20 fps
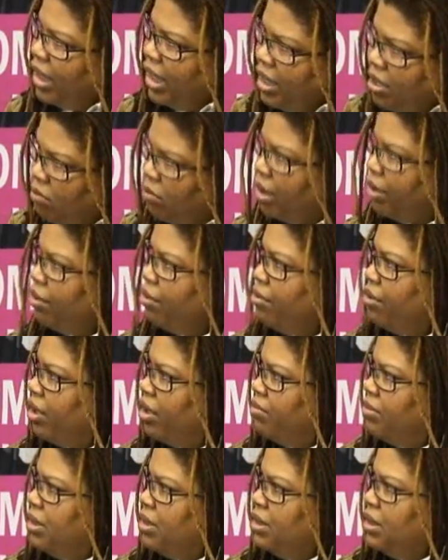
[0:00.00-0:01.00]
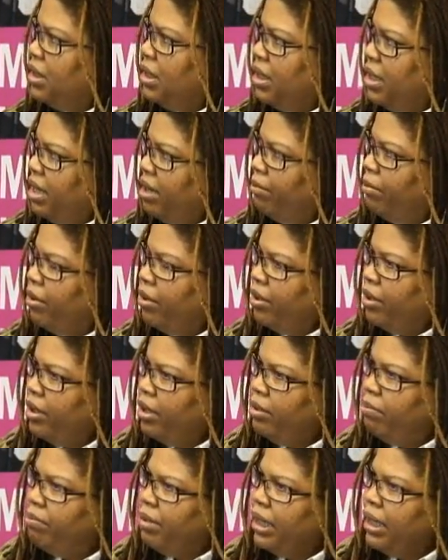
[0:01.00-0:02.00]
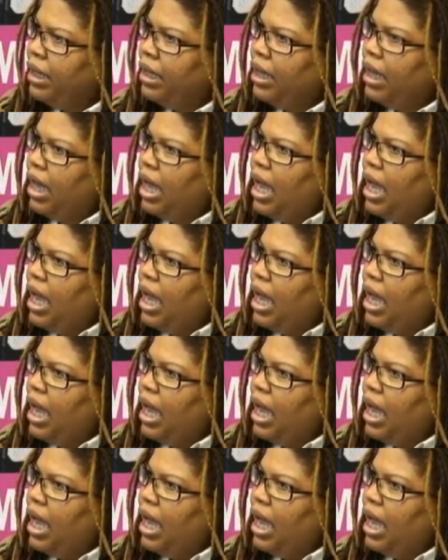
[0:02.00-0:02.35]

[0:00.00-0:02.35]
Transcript: anyone who comes into the neighborhood, but